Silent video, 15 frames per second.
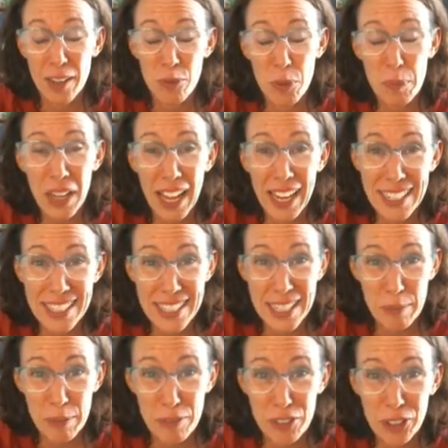reply to
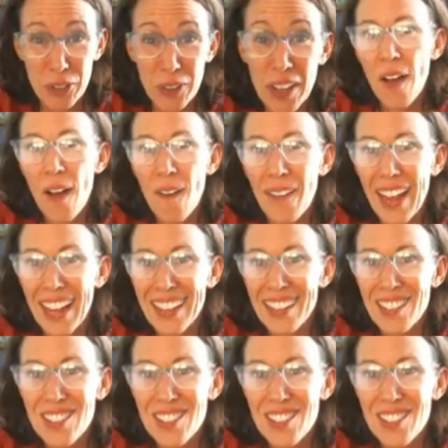some of you. Okay,